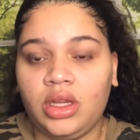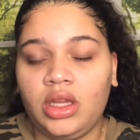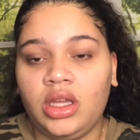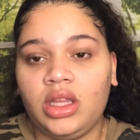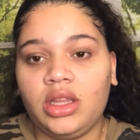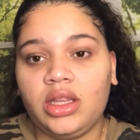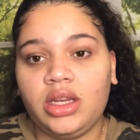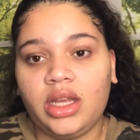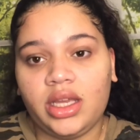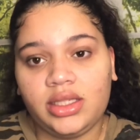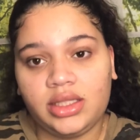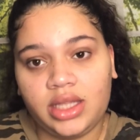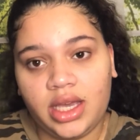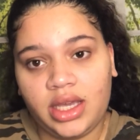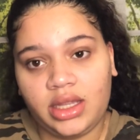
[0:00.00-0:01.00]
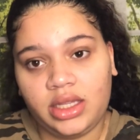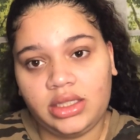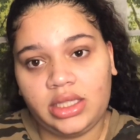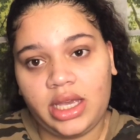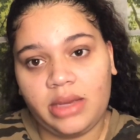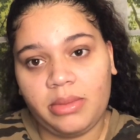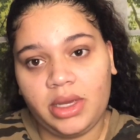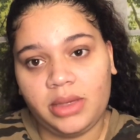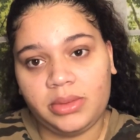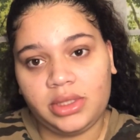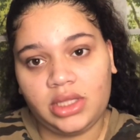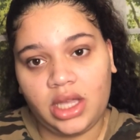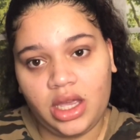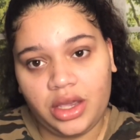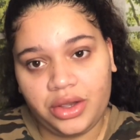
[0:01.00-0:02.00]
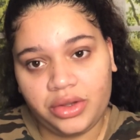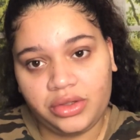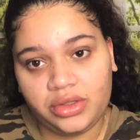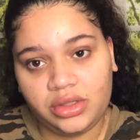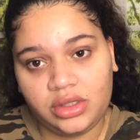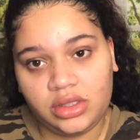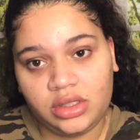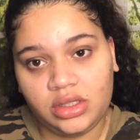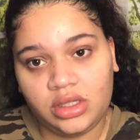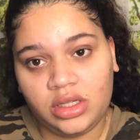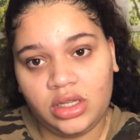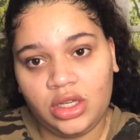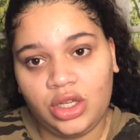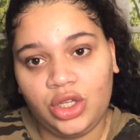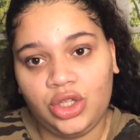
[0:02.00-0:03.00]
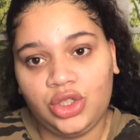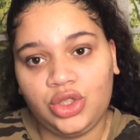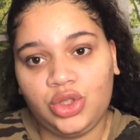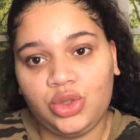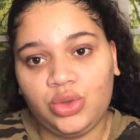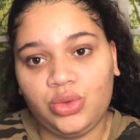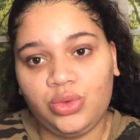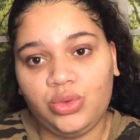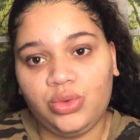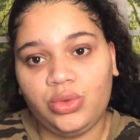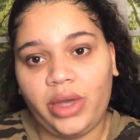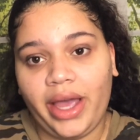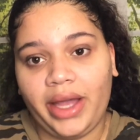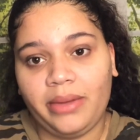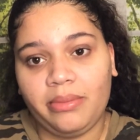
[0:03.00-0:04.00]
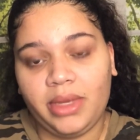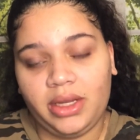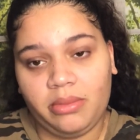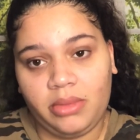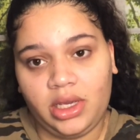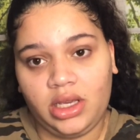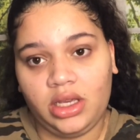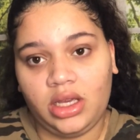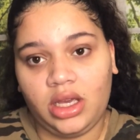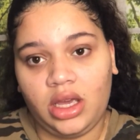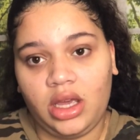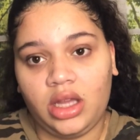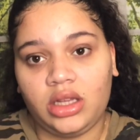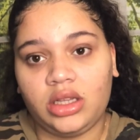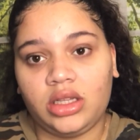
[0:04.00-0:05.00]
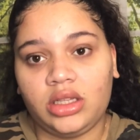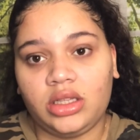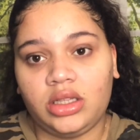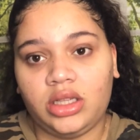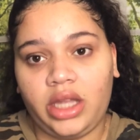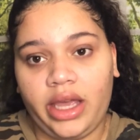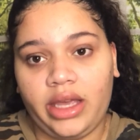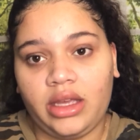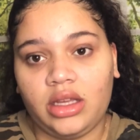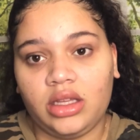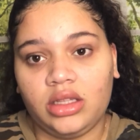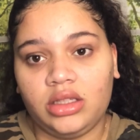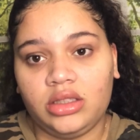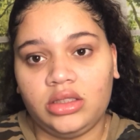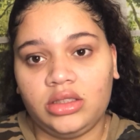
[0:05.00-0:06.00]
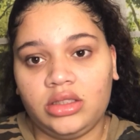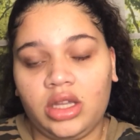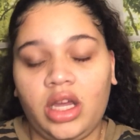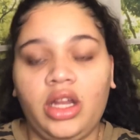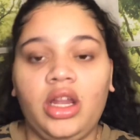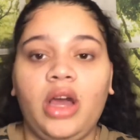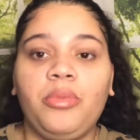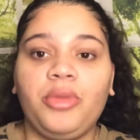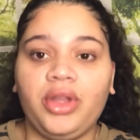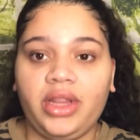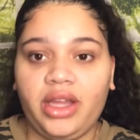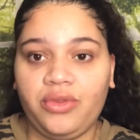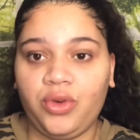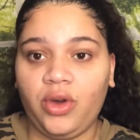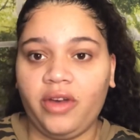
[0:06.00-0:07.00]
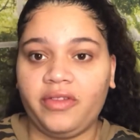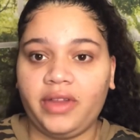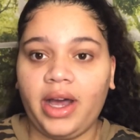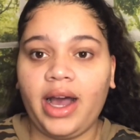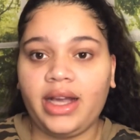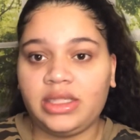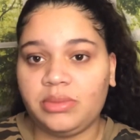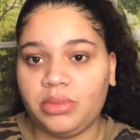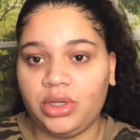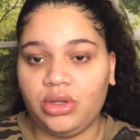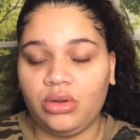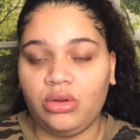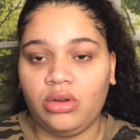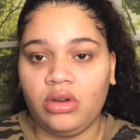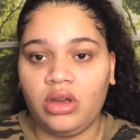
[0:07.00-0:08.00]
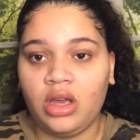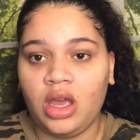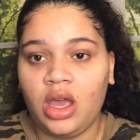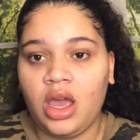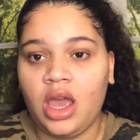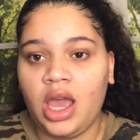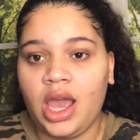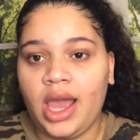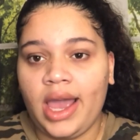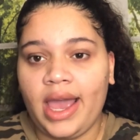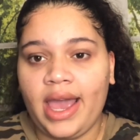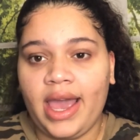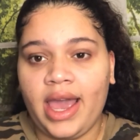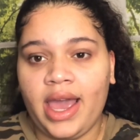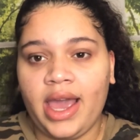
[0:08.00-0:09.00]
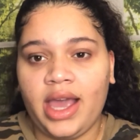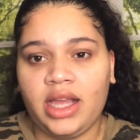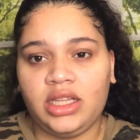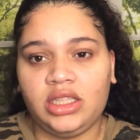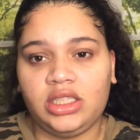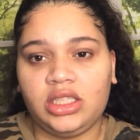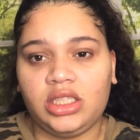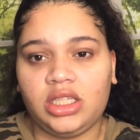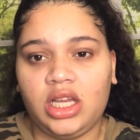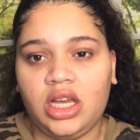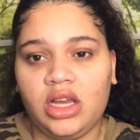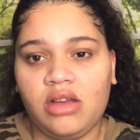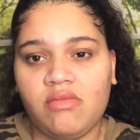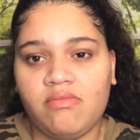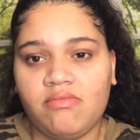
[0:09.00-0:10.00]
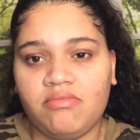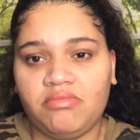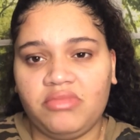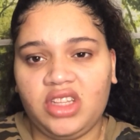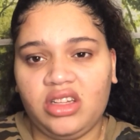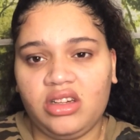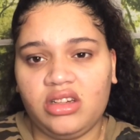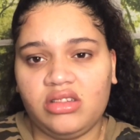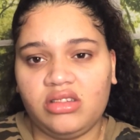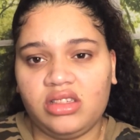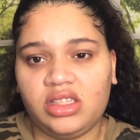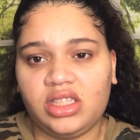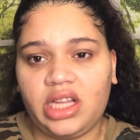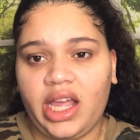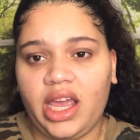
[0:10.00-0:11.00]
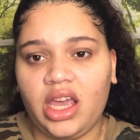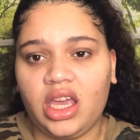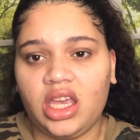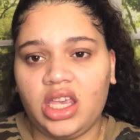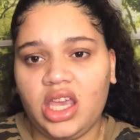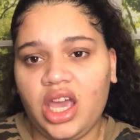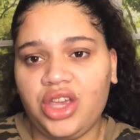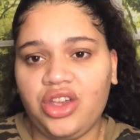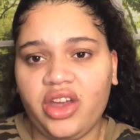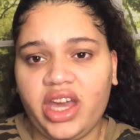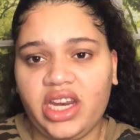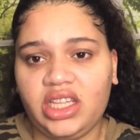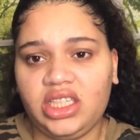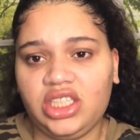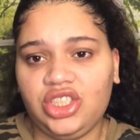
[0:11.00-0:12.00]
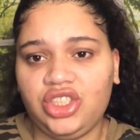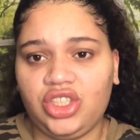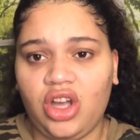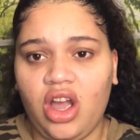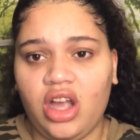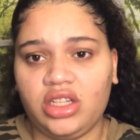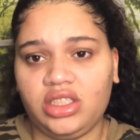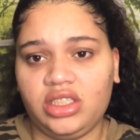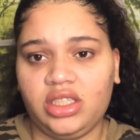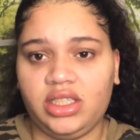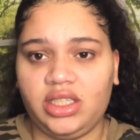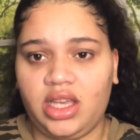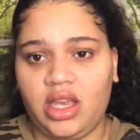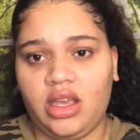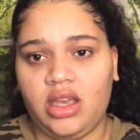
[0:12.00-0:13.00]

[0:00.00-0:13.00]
The next day they take me upstairs to admit me at like the upper level of the hospital, and the nurse is like, yeah, you're getting discharged today.